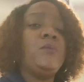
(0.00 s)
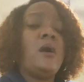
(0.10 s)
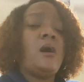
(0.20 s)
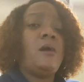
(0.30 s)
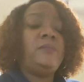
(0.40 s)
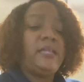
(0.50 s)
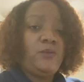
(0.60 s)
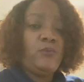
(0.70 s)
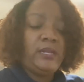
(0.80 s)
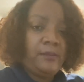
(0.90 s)
that
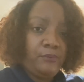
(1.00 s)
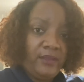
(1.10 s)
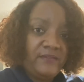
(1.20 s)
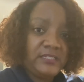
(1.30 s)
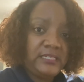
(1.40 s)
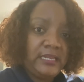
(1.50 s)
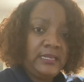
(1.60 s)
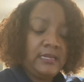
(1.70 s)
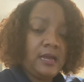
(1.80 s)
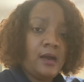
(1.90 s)
he went in
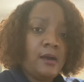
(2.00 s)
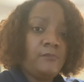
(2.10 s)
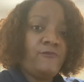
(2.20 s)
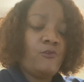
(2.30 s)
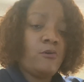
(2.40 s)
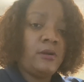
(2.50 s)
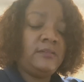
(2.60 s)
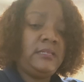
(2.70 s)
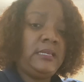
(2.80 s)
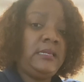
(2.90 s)
previously for
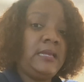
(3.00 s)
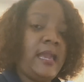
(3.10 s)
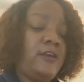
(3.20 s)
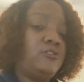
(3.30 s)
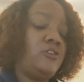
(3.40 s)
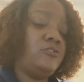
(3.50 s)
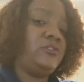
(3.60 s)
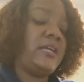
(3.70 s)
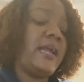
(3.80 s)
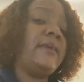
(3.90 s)
the ankle
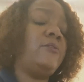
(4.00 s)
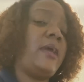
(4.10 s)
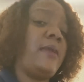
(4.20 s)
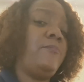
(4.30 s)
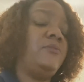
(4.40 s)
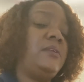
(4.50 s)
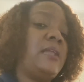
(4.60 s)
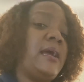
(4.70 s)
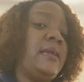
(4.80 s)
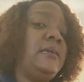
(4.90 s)
surgery that I had on April the
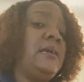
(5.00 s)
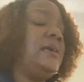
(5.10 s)
9th.